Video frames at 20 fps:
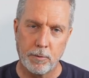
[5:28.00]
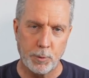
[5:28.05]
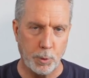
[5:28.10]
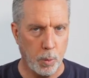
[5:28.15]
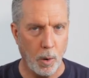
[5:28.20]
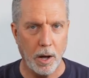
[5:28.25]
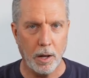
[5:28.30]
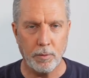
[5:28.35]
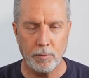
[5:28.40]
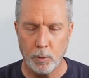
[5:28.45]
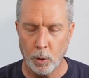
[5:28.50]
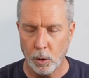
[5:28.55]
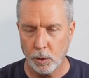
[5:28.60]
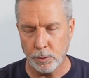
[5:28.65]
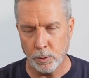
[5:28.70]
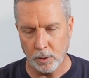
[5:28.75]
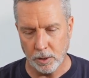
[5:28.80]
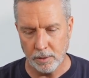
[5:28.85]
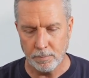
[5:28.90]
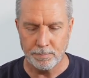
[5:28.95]
twelve
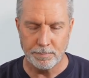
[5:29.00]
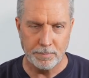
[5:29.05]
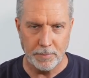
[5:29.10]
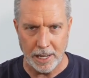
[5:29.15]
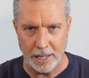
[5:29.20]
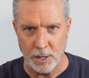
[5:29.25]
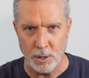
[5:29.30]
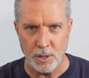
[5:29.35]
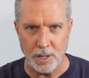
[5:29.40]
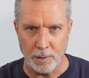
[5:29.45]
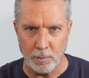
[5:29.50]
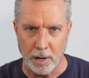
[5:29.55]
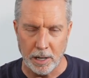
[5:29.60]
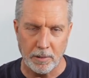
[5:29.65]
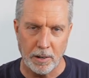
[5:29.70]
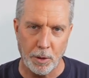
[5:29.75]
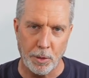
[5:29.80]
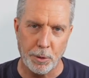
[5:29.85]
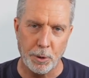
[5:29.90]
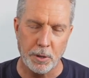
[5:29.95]
volt, or they usually run
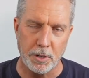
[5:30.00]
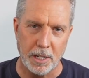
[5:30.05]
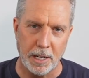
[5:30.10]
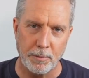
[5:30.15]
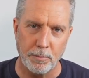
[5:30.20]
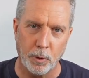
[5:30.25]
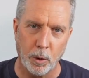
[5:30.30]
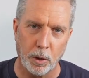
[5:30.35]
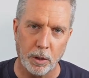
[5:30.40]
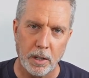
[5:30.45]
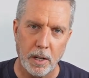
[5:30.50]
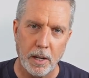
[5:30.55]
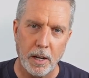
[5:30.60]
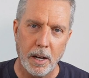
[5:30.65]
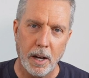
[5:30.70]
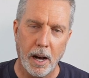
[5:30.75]
around thirteen volt,